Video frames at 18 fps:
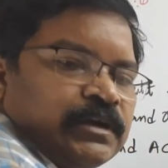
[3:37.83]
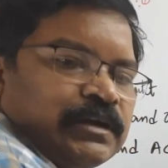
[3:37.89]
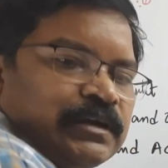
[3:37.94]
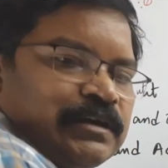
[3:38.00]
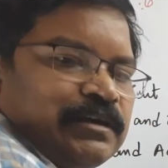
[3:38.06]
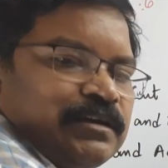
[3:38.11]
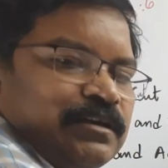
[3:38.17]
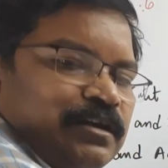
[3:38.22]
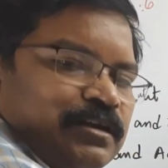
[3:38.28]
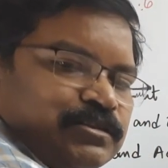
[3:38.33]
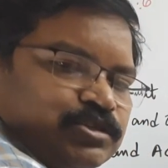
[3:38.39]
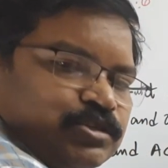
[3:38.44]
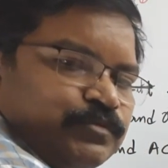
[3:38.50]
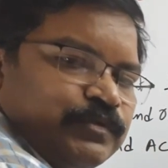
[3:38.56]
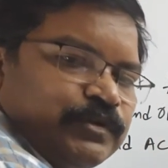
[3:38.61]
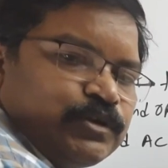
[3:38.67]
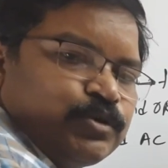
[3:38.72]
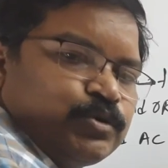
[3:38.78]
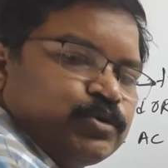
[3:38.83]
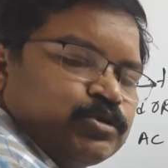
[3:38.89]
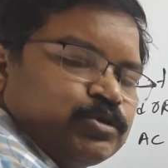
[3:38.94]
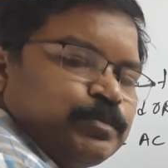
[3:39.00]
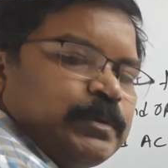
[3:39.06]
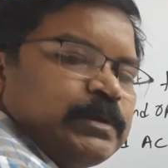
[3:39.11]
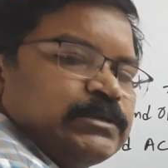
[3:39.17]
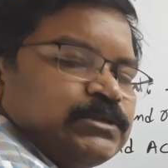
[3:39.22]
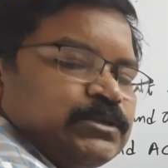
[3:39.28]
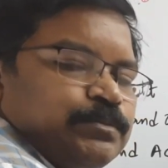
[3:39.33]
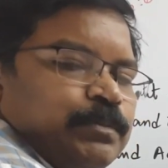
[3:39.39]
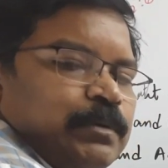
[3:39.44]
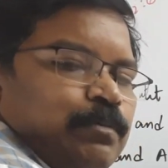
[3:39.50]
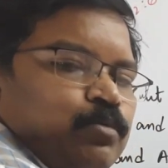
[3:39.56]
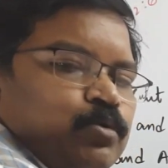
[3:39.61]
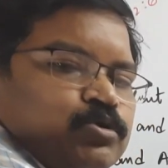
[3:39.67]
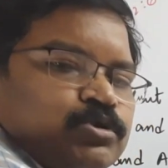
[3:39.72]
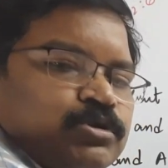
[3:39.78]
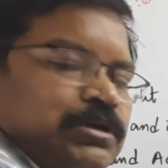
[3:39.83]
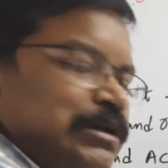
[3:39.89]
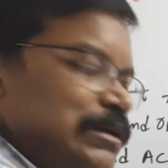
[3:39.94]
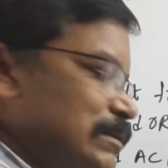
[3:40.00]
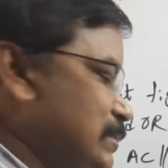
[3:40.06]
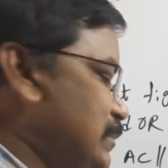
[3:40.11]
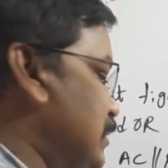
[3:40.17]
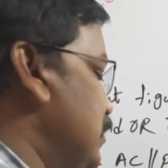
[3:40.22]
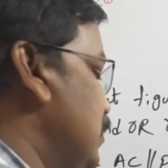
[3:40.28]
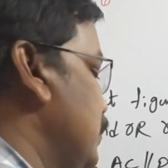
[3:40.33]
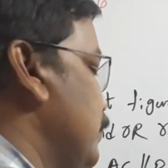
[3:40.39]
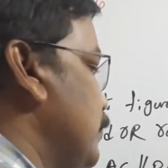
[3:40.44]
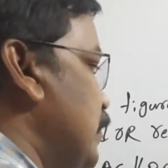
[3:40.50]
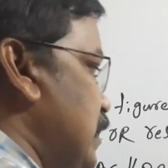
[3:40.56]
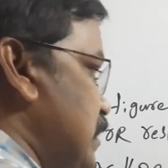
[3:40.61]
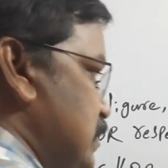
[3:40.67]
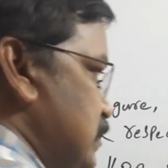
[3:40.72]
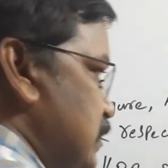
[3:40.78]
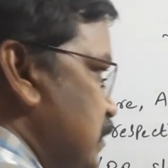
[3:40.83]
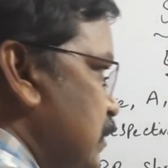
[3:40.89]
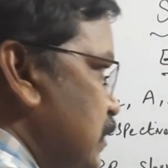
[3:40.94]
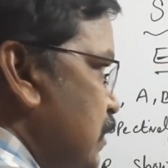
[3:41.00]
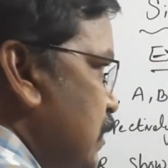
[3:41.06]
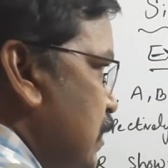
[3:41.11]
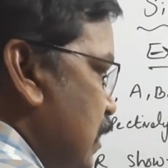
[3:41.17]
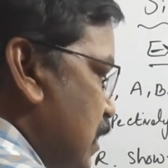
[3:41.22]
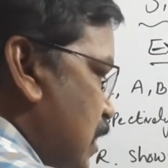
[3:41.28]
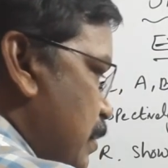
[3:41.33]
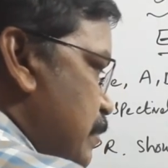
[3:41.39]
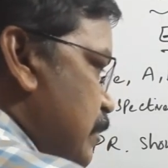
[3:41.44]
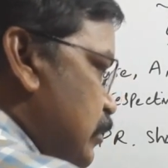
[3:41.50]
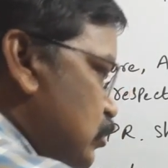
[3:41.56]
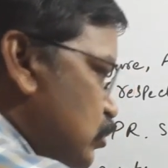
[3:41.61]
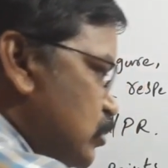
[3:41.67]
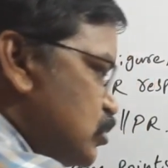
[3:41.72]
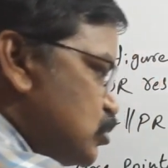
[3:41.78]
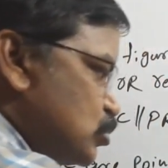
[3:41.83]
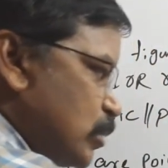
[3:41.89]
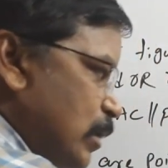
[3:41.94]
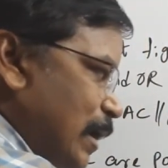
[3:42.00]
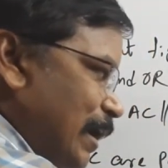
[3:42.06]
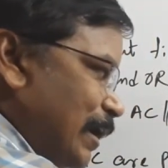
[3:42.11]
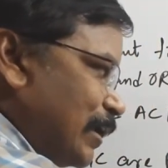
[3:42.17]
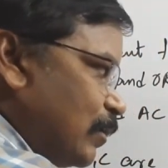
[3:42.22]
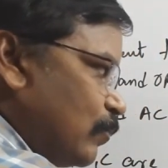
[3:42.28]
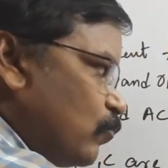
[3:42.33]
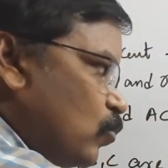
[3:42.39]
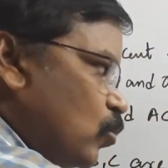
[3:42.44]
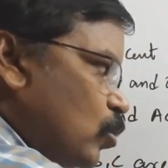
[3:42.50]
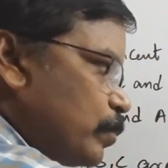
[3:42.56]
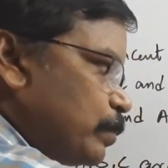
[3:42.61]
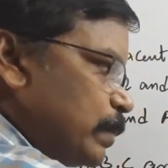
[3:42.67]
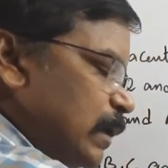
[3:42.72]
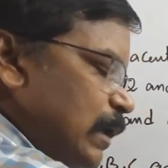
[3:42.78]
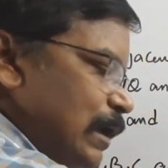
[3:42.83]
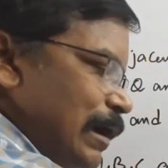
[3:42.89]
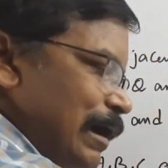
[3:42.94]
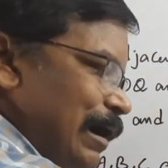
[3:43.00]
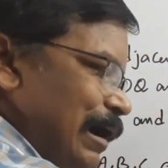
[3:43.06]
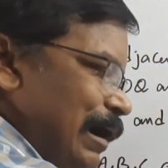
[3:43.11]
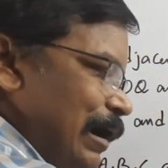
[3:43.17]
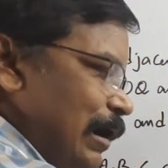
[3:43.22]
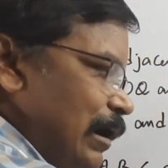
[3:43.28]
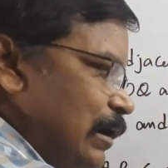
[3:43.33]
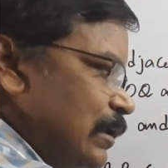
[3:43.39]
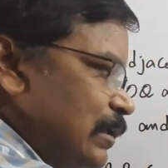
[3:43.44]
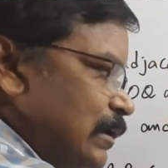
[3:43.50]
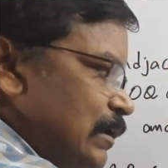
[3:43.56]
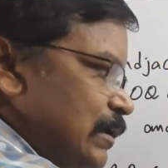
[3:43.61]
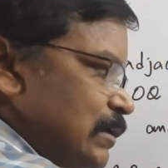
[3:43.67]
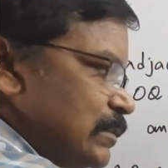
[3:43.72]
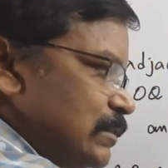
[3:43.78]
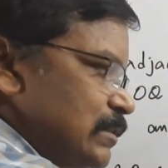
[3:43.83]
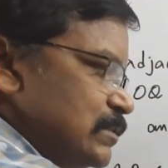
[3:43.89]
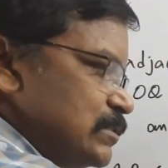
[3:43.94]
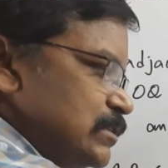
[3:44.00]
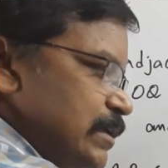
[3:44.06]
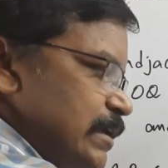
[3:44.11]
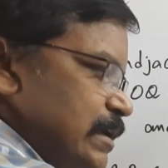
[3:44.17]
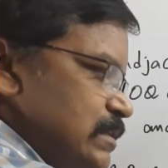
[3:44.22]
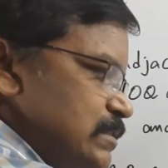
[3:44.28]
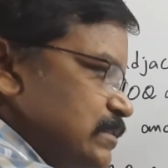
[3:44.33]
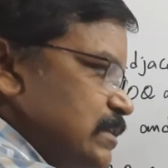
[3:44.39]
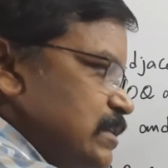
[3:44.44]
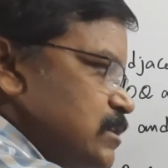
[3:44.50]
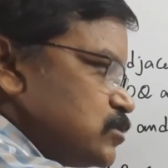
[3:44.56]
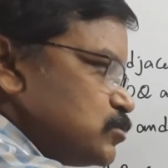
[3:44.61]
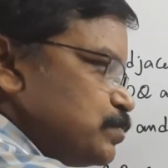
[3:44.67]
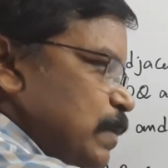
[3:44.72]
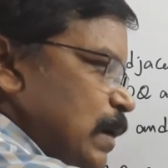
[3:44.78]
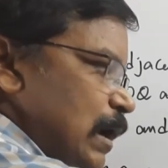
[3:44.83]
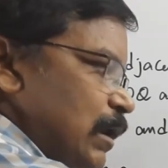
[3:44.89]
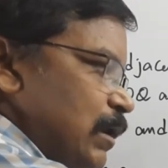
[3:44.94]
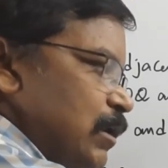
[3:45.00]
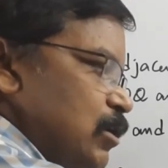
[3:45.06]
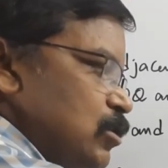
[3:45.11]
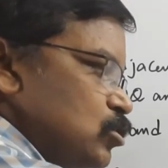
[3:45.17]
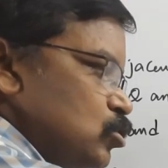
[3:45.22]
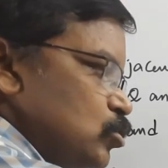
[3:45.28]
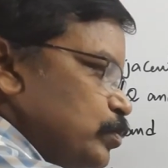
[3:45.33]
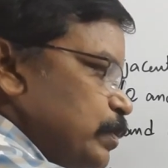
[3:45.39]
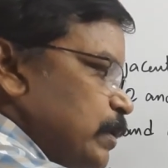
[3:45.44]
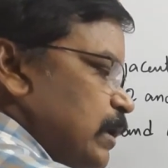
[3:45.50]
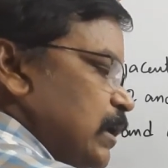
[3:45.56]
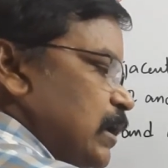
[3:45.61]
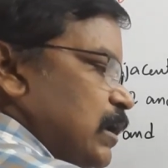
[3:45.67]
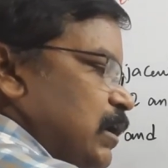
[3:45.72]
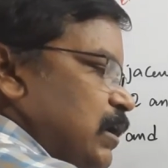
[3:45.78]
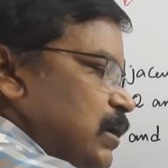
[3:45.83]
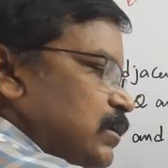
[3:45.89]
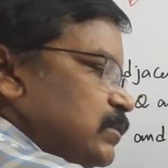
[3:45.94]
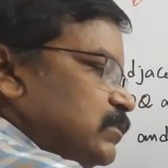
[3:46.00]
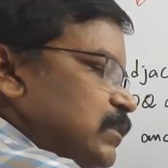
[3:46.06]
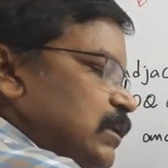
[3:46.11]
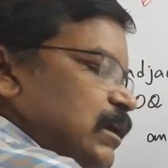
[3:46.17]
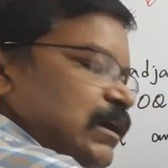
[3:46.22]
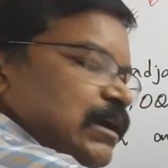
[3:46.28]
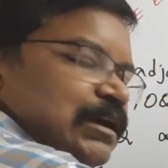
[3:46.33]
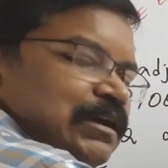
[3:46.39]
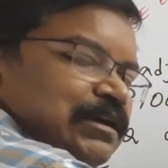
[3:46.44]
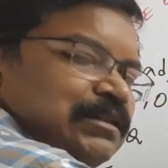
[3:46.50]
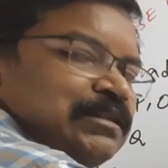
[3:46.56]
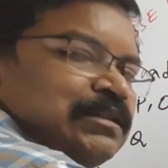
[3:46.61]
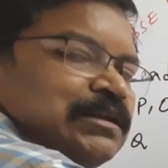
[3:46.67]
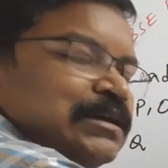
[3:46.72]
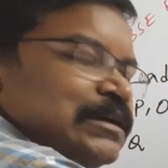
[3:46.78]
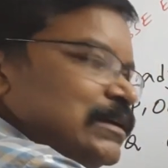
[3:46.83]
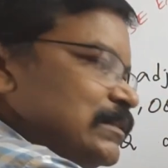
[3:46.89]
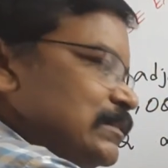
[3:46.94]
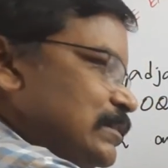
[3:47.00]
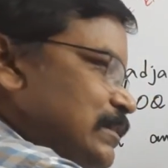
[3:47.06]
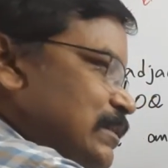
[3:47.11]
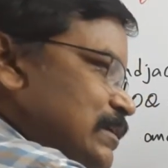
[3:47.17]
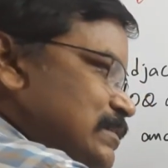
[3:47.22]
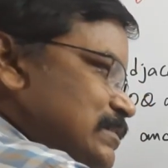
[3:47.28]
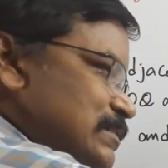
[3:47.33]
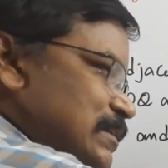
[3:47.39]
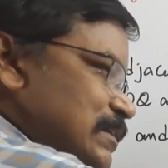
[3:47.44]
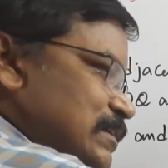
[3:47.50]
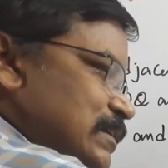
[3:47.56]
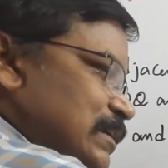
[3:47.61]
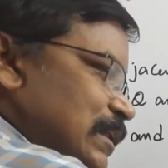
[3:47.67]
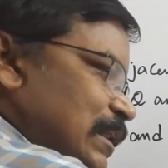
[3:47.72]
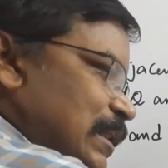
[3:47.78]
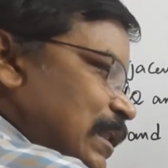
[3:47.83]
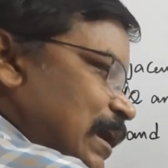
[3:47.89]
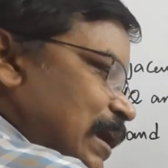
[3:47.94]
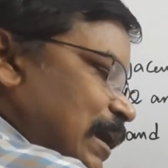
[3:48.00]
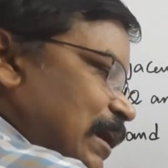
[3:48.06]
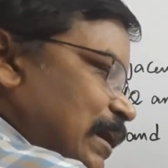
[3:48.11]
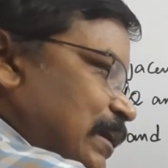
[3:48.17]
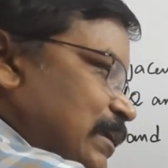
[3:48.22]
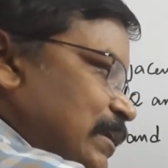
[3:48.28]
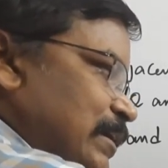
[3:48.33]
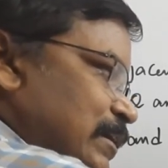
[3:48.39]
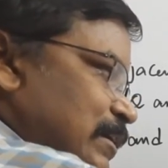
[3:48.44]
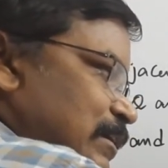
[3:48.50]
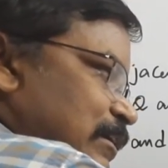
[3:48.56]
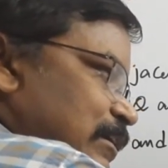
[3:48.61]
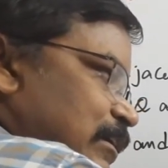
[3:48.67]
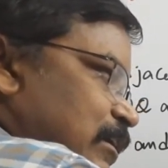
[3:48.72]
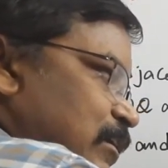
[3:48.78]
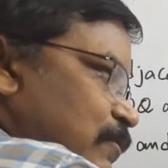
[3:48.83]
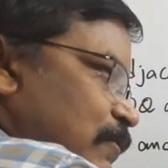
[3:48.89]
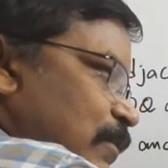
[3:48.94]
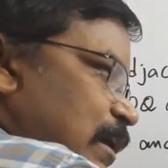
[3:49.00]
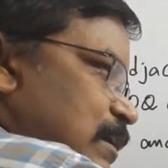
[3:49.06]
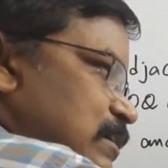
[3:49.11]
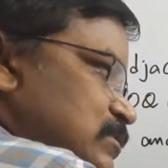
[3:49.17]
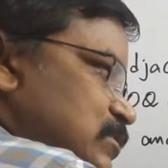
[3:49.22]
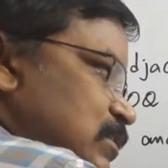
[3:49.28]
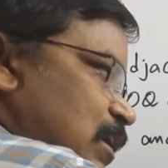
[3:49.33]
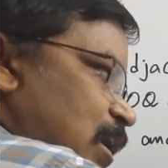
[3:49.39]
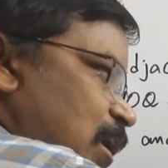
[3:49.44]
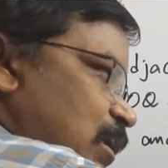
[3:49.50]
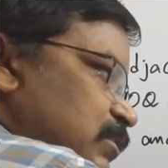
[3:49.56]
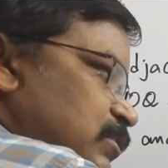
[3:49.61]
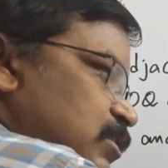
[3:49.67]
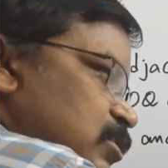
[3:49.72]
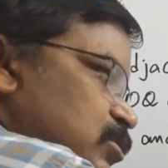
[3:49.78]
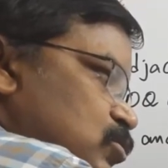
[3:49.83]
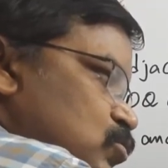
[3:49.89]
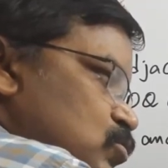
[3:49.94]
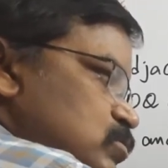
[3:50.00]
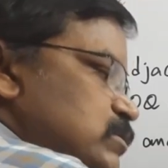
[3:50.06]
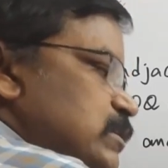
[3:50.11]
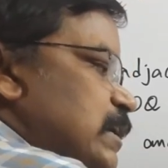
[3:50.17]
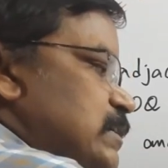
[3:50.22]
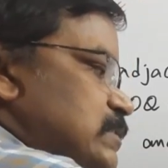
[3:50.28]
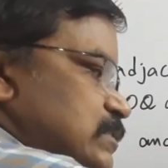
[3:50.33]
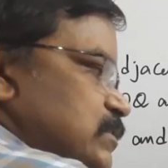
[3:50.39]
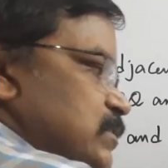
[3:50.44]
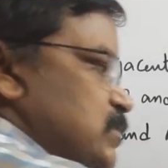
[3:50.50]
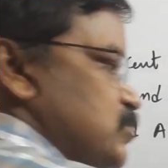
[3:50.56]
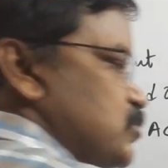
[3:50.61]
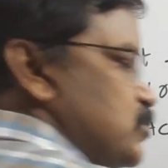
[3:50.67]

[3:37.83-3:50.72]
Here also we use basic proportionality theorem. Right. Coming to this triangle OPR, this AC is parallel to PR, then this line divides the other two sides in the